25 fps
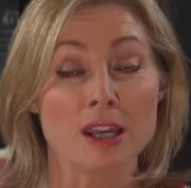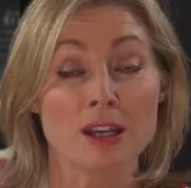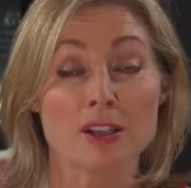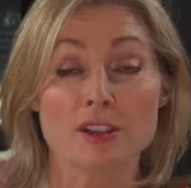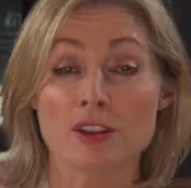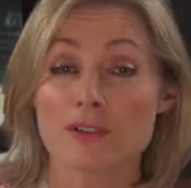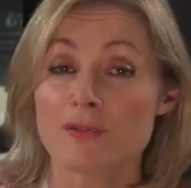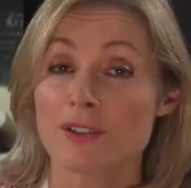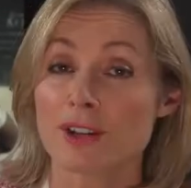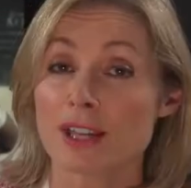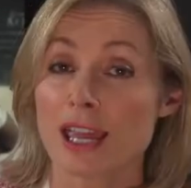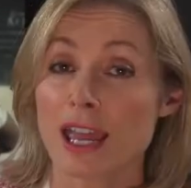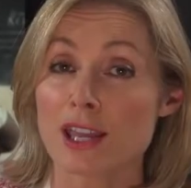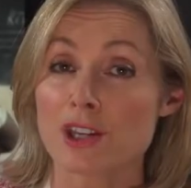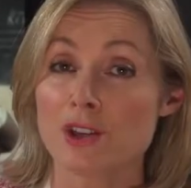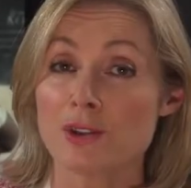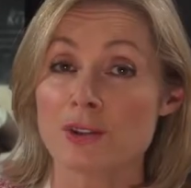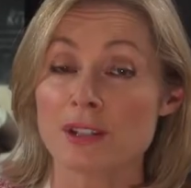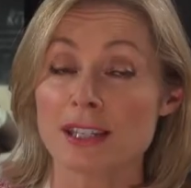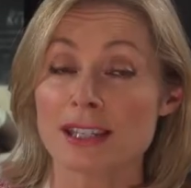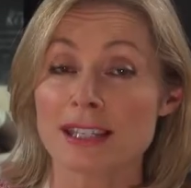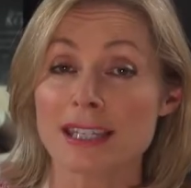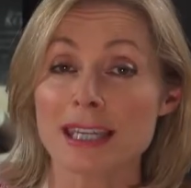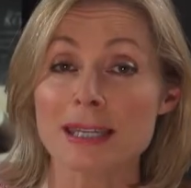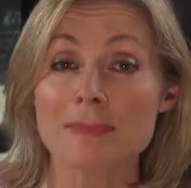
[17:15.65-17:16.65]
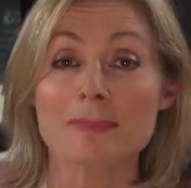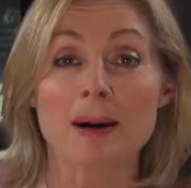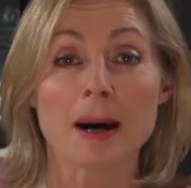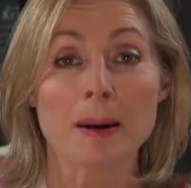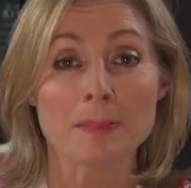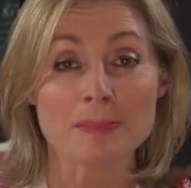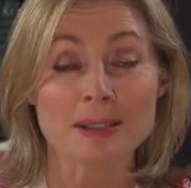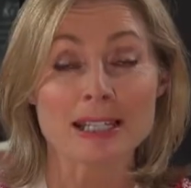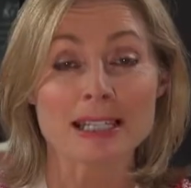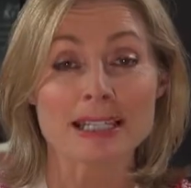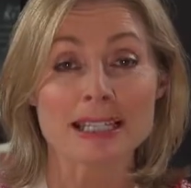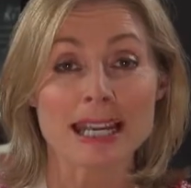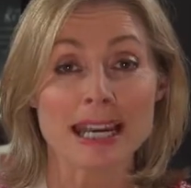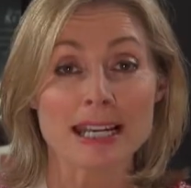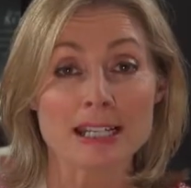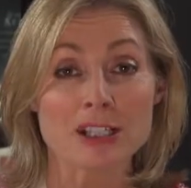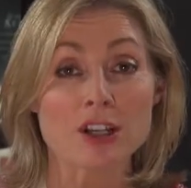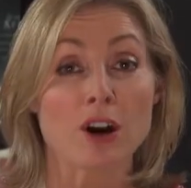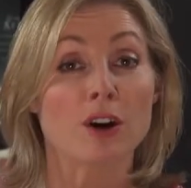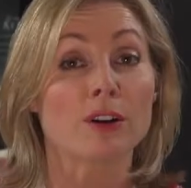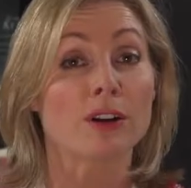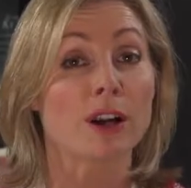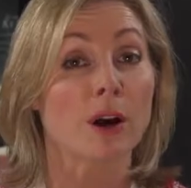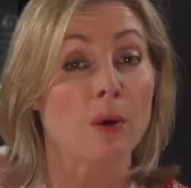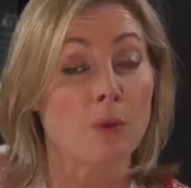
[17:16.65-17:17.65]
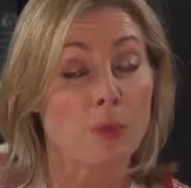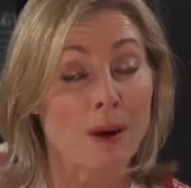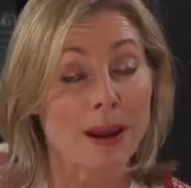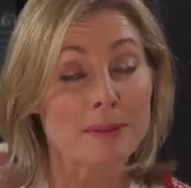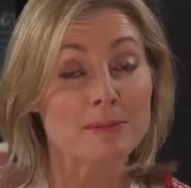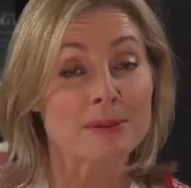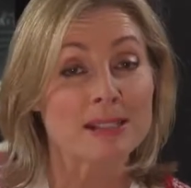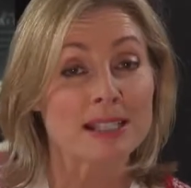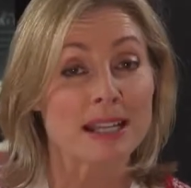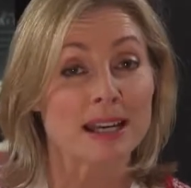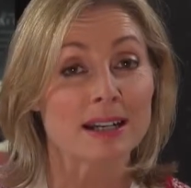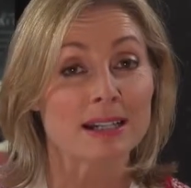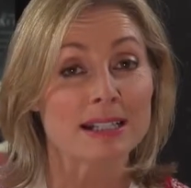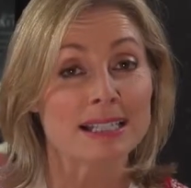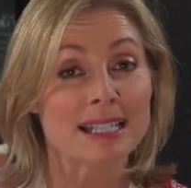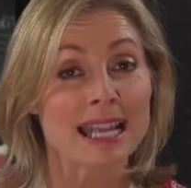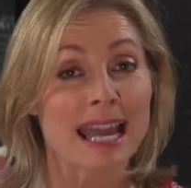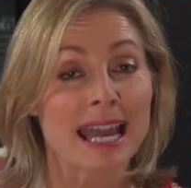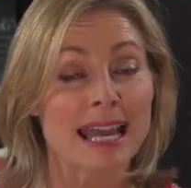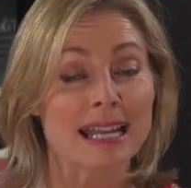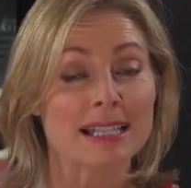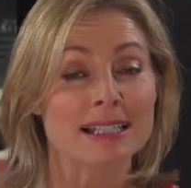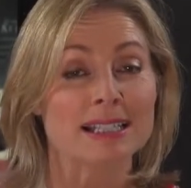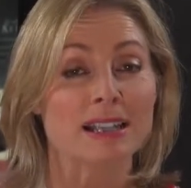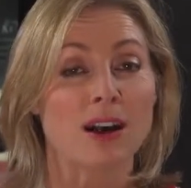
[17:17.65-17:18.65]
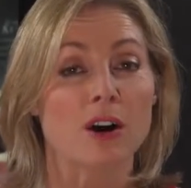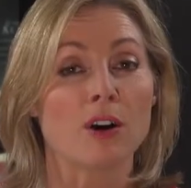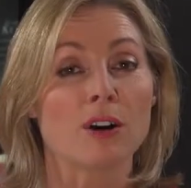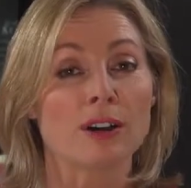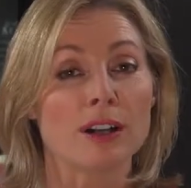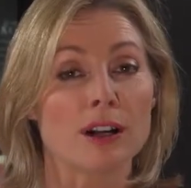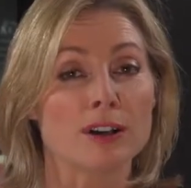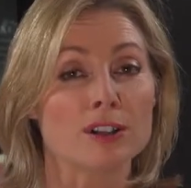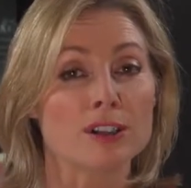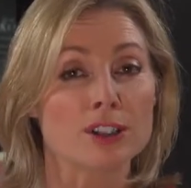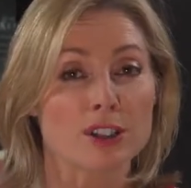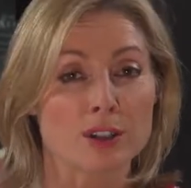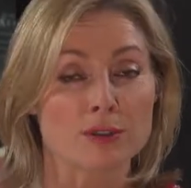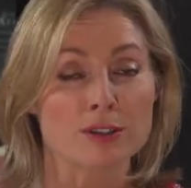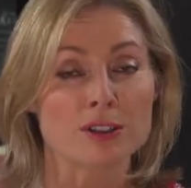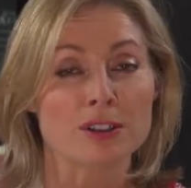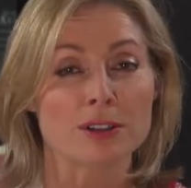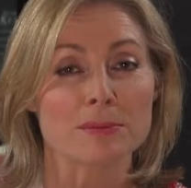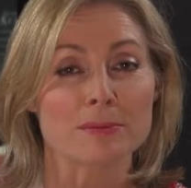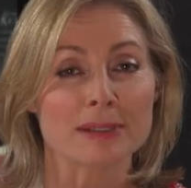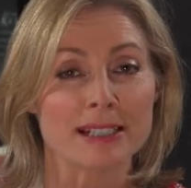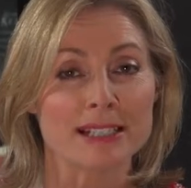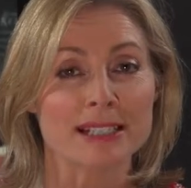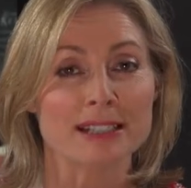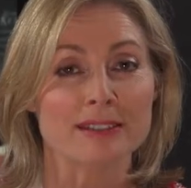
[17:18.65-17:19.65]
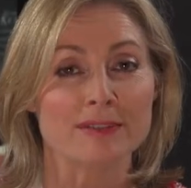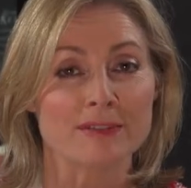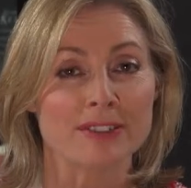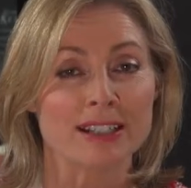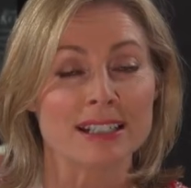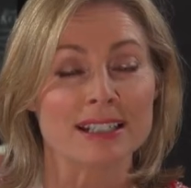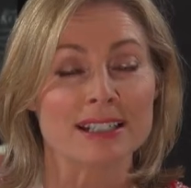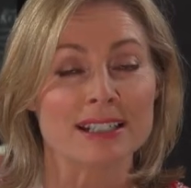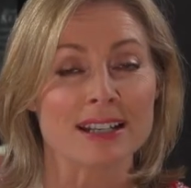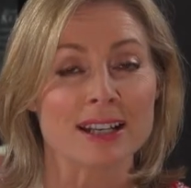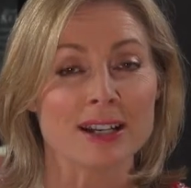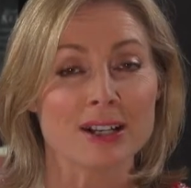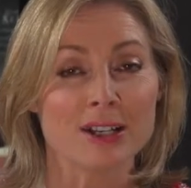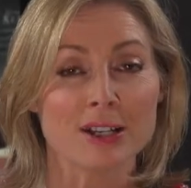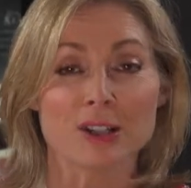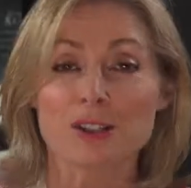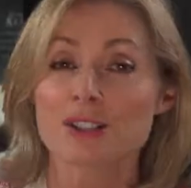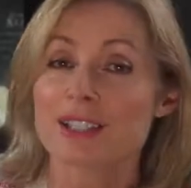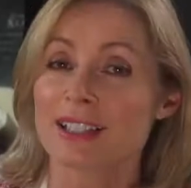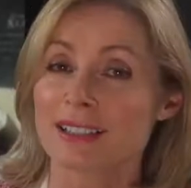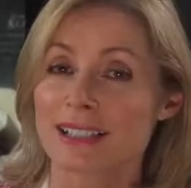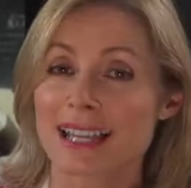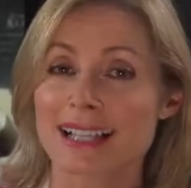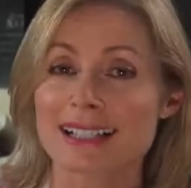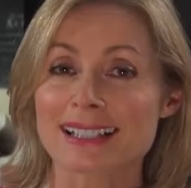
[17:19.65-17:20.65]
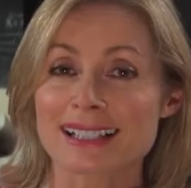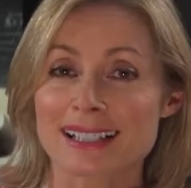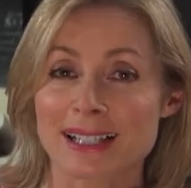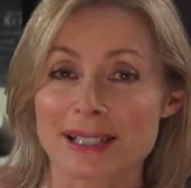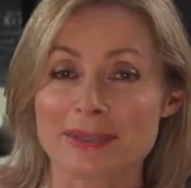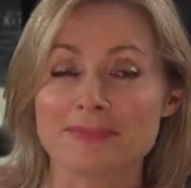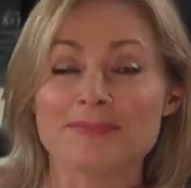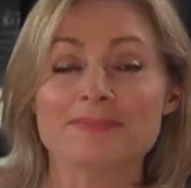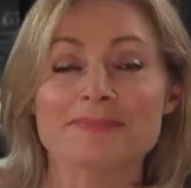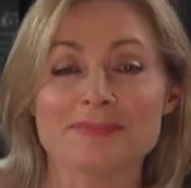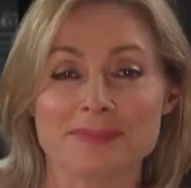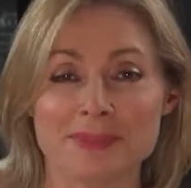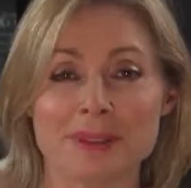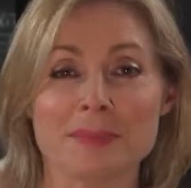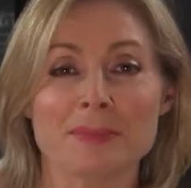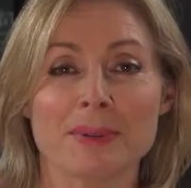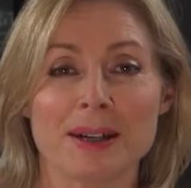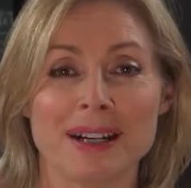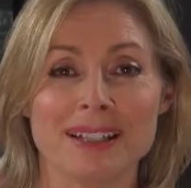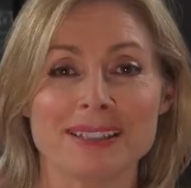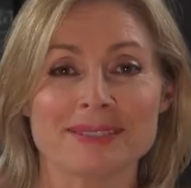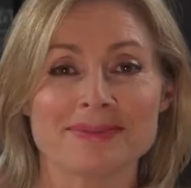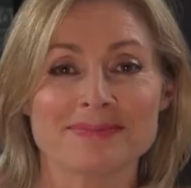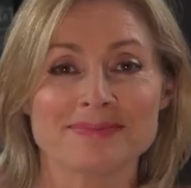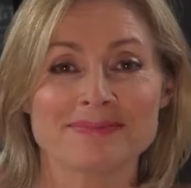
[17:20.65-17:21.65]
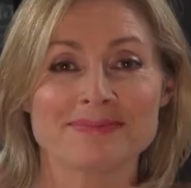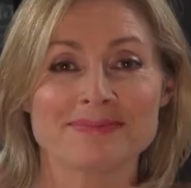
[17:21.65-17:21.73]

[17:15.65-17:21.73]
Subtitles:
Don't forget, you can keep up to date on our website and on our social media feed. Until next time, goodbye.